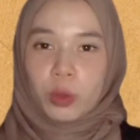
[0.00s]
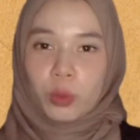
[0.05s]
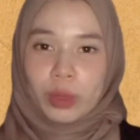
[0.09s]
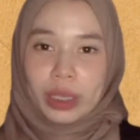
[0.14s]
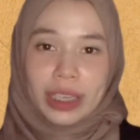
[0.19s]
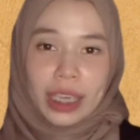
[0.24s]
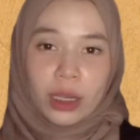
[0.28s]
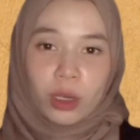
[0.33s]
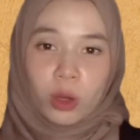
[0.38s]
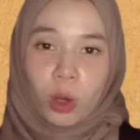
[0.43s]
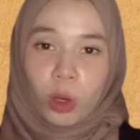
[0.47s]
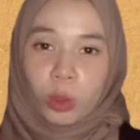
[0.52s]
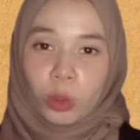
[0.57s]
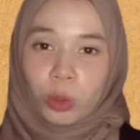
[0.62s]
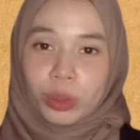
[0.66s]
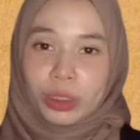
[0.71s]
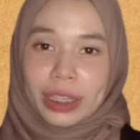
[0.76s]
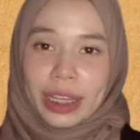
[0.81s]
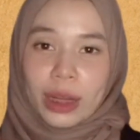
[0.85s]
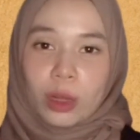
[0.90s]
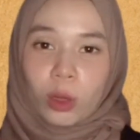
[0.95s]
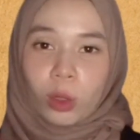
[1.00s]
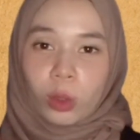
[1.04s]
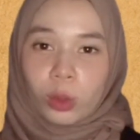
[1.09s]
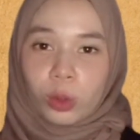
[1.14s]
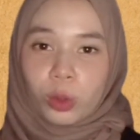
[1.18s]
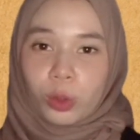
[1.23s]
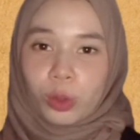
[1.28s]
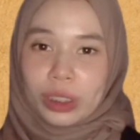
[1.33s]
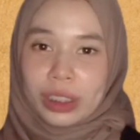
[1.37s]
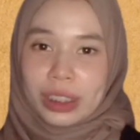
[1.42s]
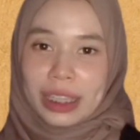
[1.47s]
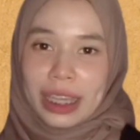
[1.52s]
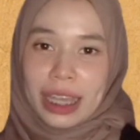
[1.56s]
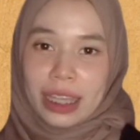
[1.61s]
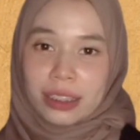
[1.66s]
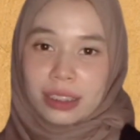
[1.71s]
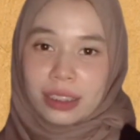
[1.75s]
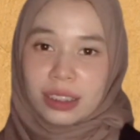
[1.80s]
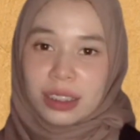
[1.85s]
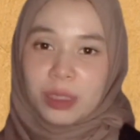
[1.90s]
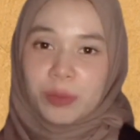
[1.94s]
we can conclude that although it
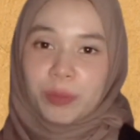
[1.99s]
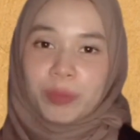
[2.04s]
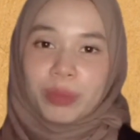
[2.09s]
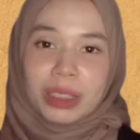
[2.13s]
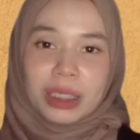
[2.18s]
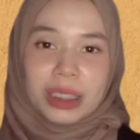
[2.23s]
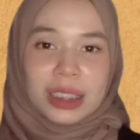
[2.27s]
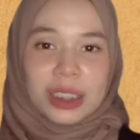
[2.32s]
has a simple